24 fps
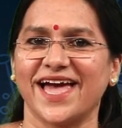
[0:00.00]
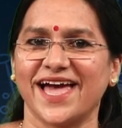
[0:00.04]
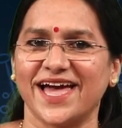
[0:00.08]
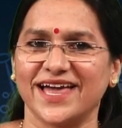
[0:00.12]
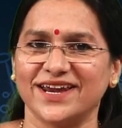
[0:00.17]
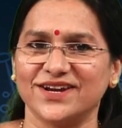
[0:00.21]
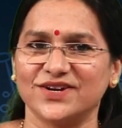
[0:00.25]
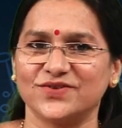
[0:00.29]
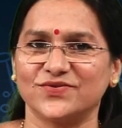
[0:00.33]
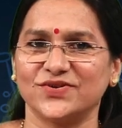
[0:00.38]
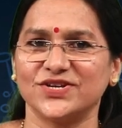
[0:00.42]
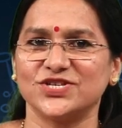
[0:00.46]

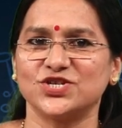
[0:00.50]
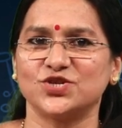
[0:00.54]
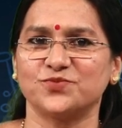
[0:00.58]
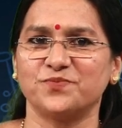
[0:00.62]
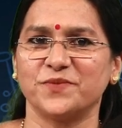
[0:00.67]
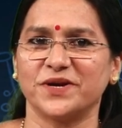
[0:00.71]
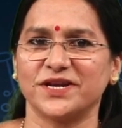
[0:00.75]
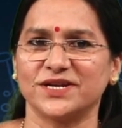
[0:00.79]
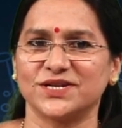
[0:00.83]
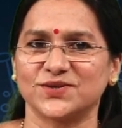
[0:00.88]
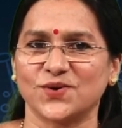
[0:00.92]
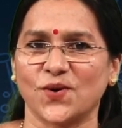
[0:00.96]

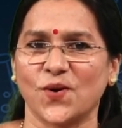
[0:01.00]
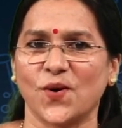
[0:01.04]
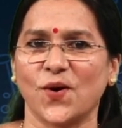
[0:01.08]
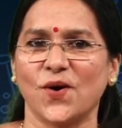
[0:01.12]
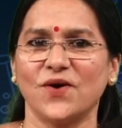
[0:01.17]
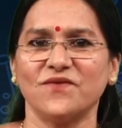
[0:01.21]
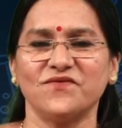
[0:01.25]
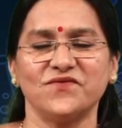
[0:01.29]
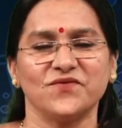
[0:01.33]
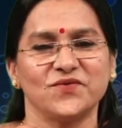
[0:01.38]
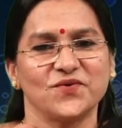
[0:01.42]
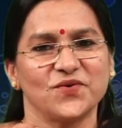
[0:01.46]
enrichment
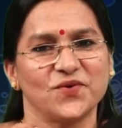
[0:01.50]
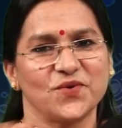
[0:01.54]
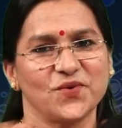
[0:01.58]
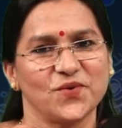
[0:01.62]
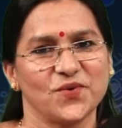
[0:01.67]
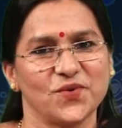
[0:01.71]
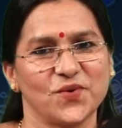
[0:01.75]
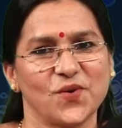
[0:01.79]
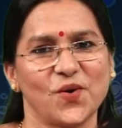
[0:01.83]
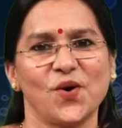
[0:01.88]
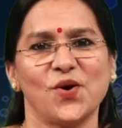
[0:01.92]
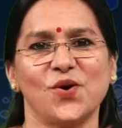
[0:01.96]
of
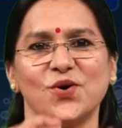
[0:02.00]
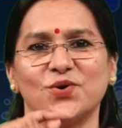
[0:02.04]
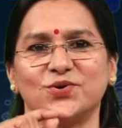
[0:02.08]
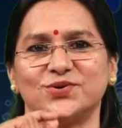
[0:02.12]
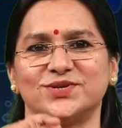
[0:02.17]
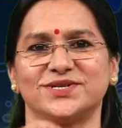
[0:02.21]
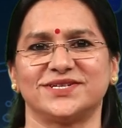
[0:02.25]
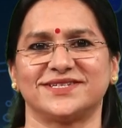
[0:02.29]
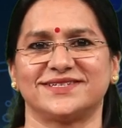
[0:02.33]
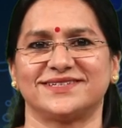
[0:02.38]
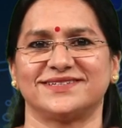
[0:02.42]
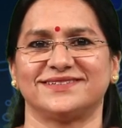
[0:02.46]

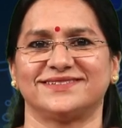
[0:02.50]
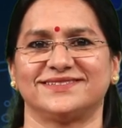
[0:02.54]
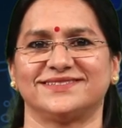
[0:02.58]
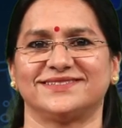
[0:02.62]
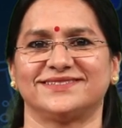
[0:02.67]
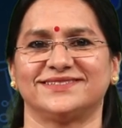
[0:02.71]
ores.